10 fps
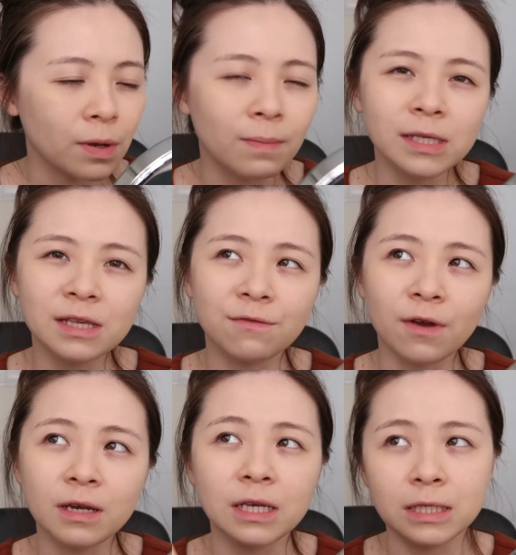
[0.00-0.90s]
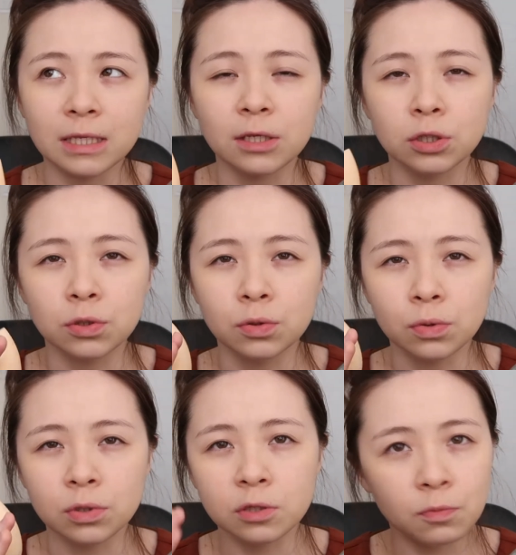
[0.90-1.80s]
it makes it very easy
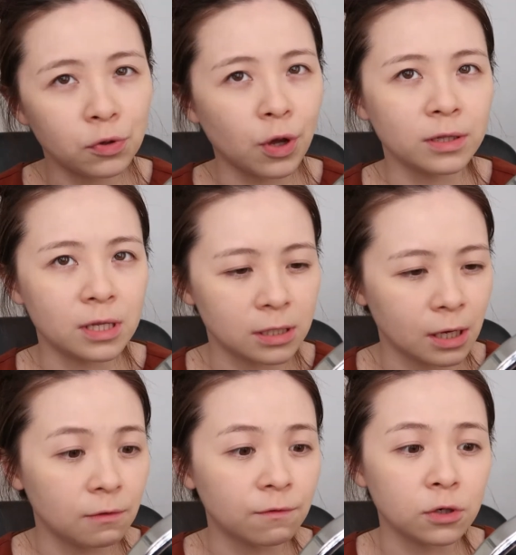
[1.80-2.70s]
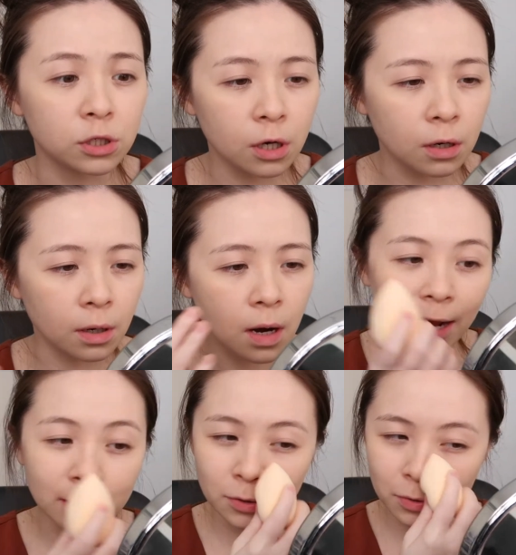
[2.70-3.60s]
to smooth on the skin for sure.
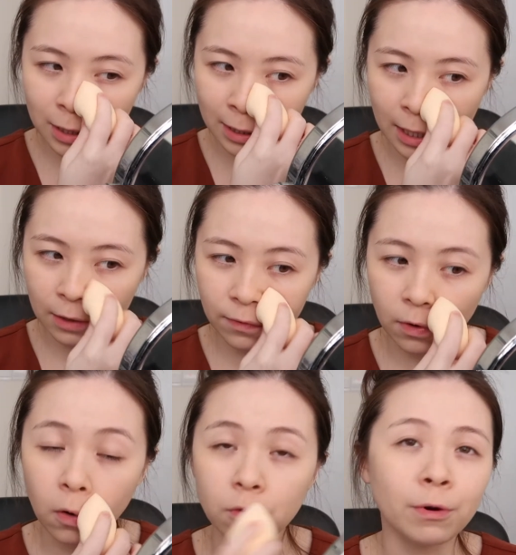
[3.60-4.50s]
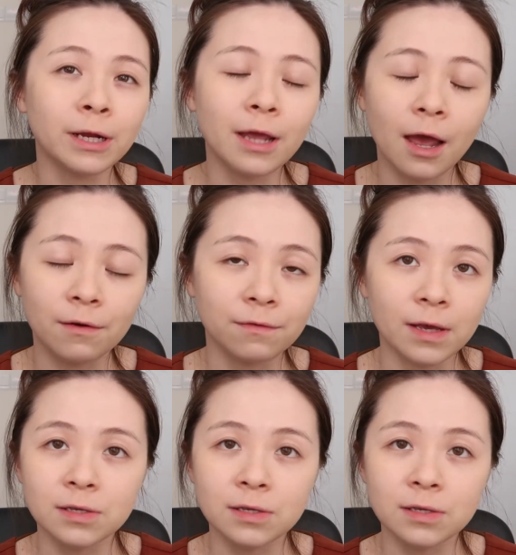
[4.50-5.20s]
I do think that if you already have like